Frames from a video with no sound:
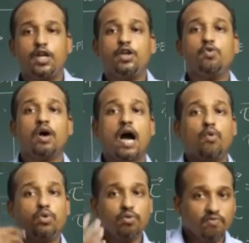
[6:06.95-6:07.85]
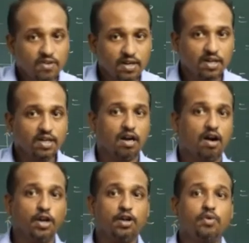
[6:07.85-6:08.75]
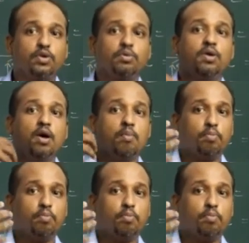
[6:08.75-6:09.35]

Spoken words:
you have to work, or you have to